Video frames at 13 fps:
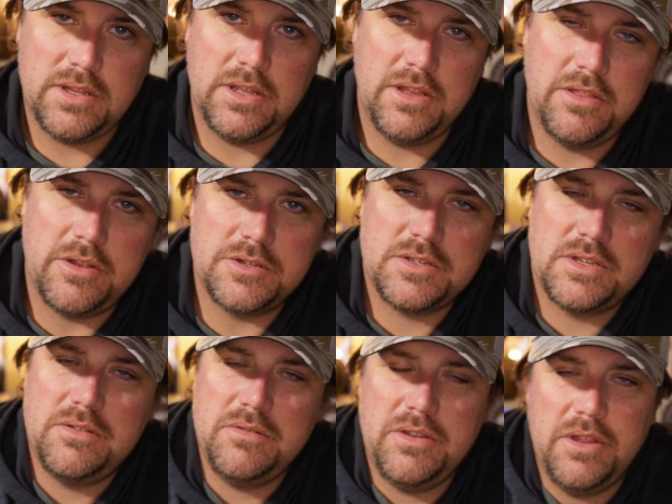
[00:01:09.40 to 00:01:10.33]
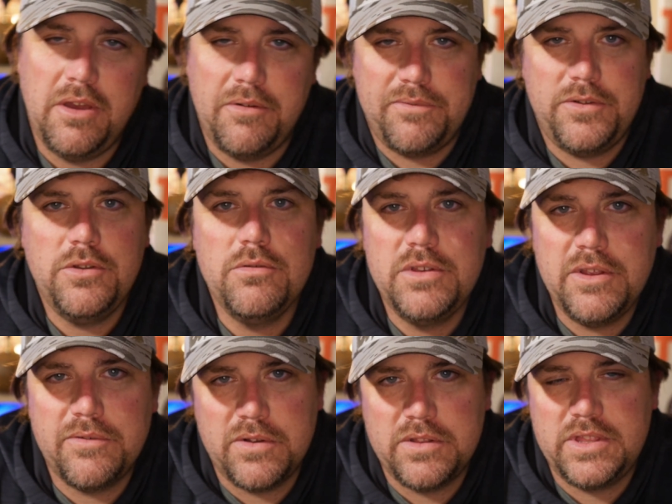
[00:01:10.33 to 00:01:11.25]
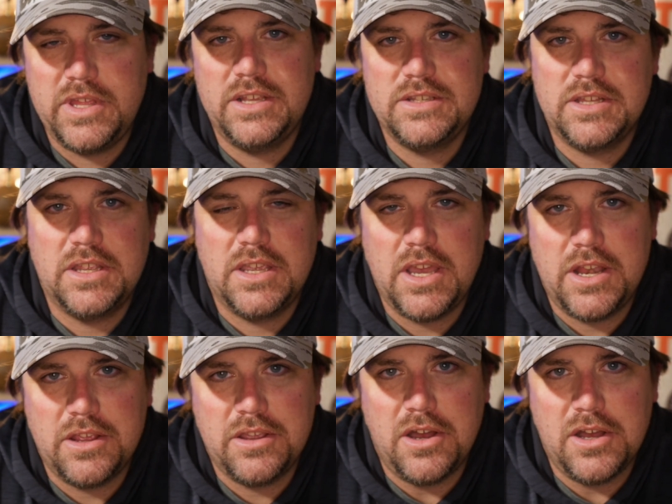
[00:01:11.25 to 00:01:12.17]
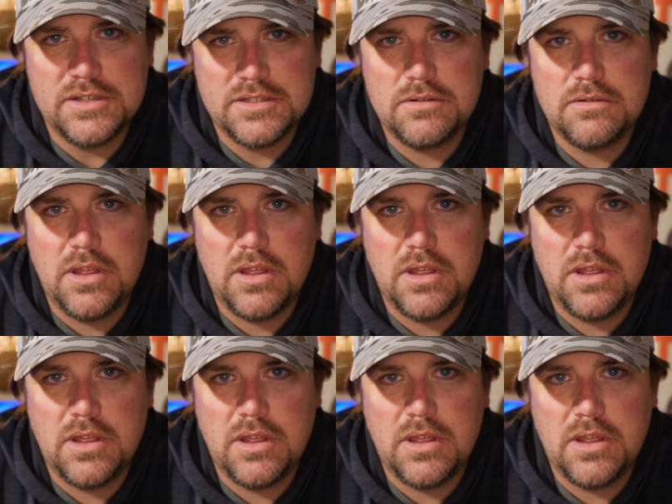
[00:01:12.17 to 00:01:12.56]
there's a few different things that can kind of cause it.